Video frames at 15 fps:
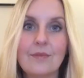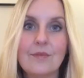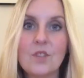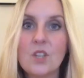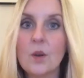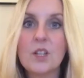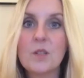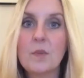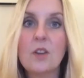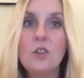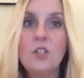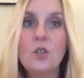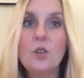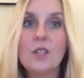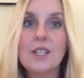So I
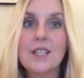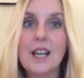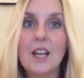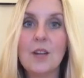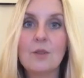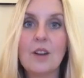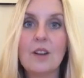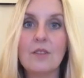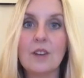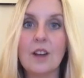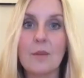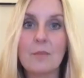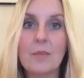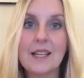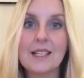suppose you could sell it
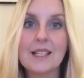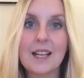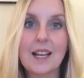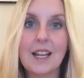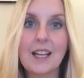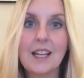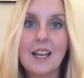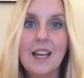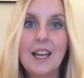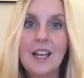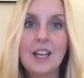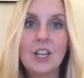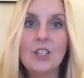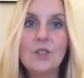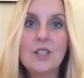wherever, basically.
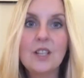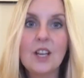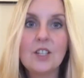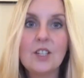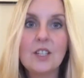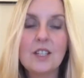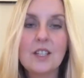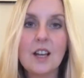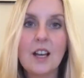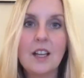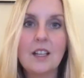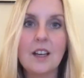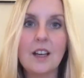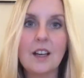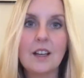Can you search a
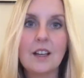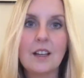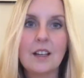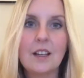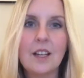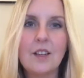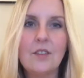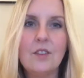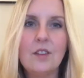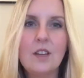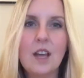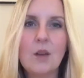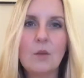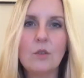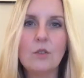designer if you
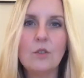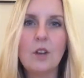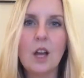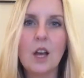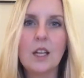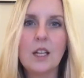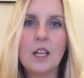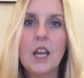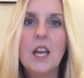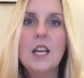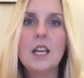get one you like?